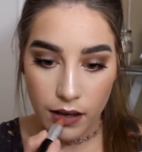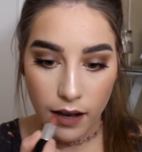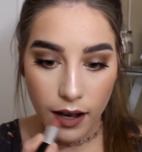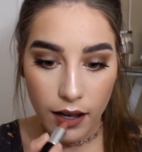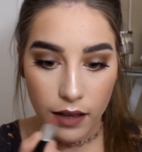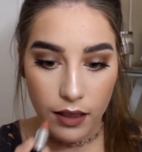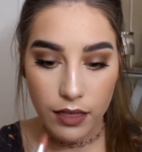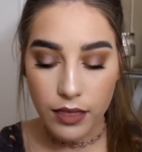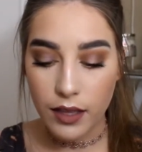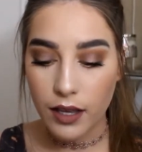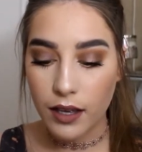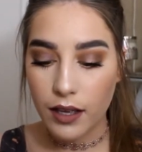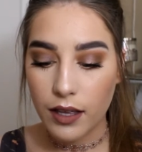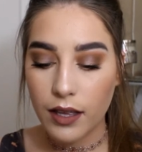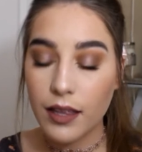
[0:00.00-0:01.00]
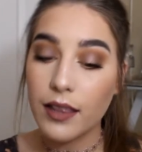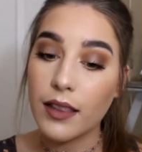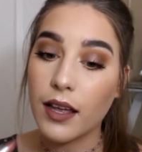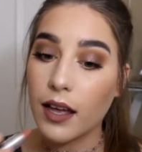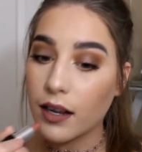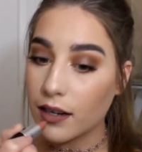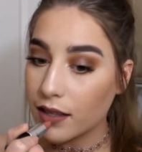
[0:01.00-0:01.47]
I think
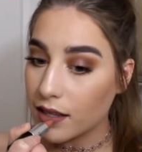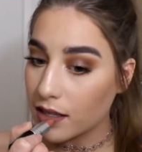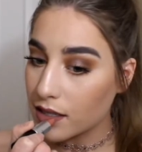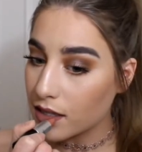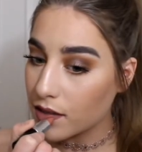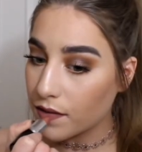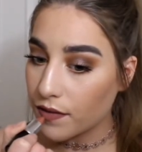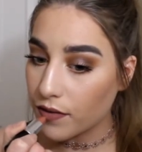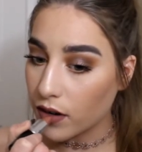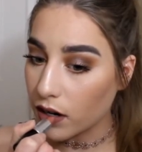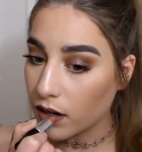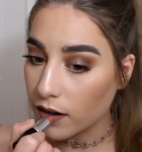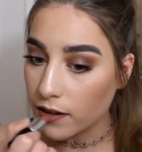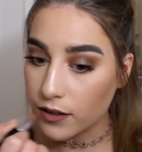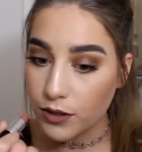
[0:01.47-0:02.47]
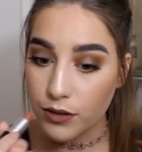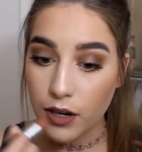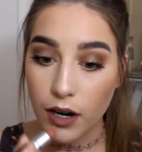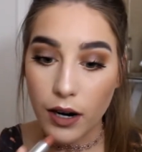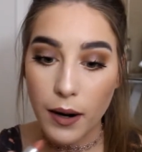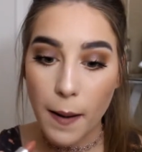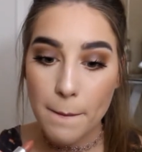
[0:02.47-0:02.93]
that this is far too
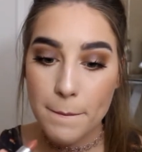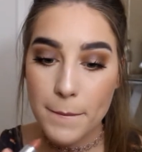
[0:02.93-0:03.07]
dark.